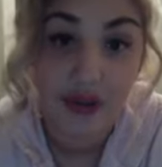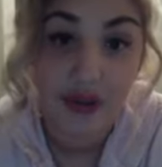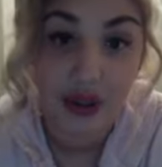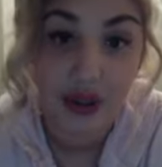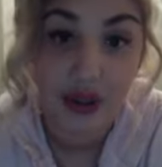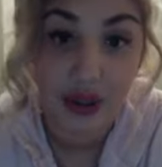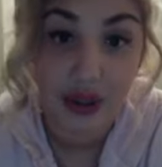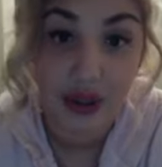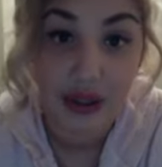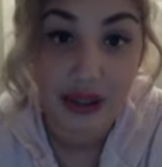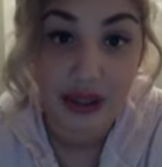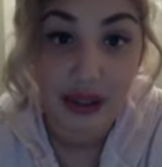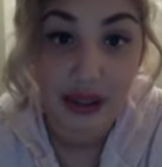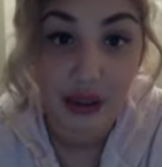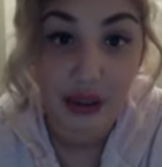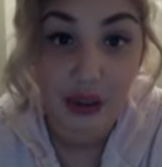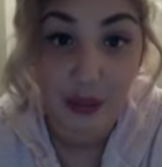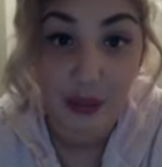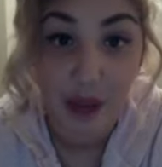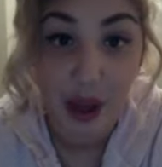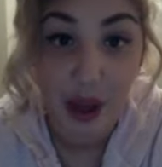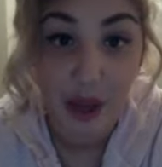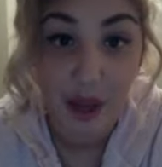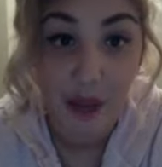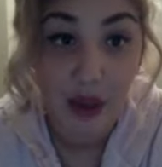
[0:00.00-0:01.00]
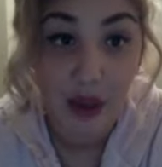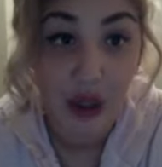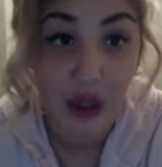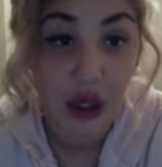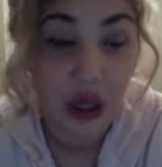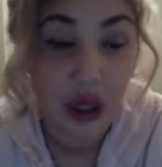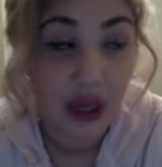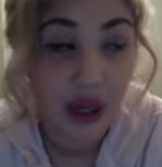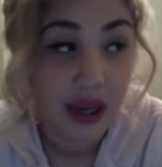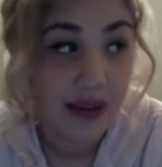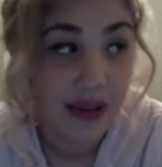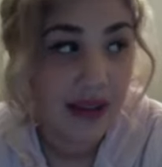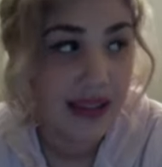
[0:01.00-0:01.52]
you're a single mom, or
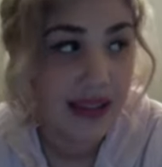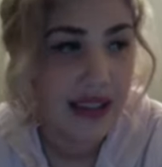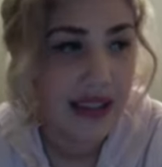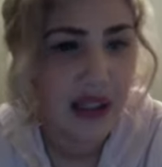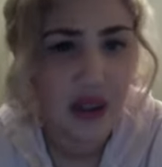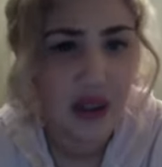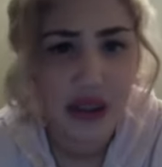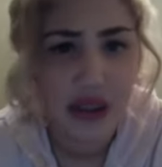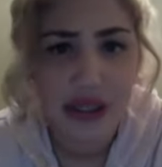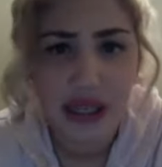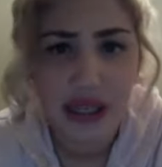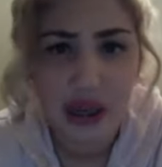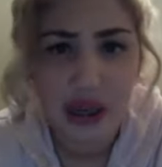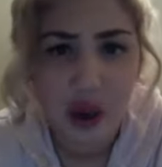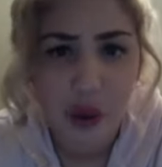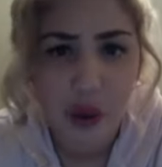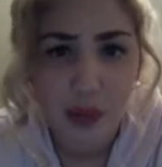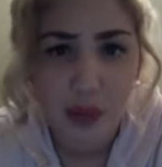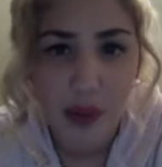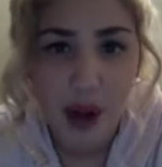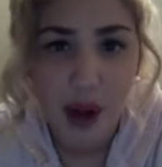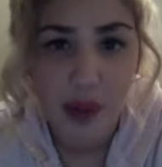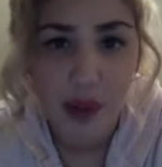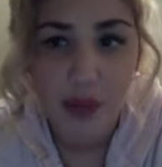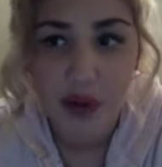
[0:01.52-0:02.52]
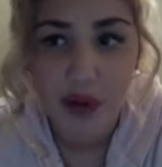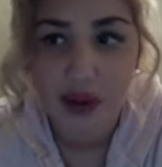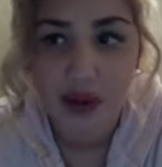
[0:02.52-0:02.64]
they see you're a stay-at-home mom,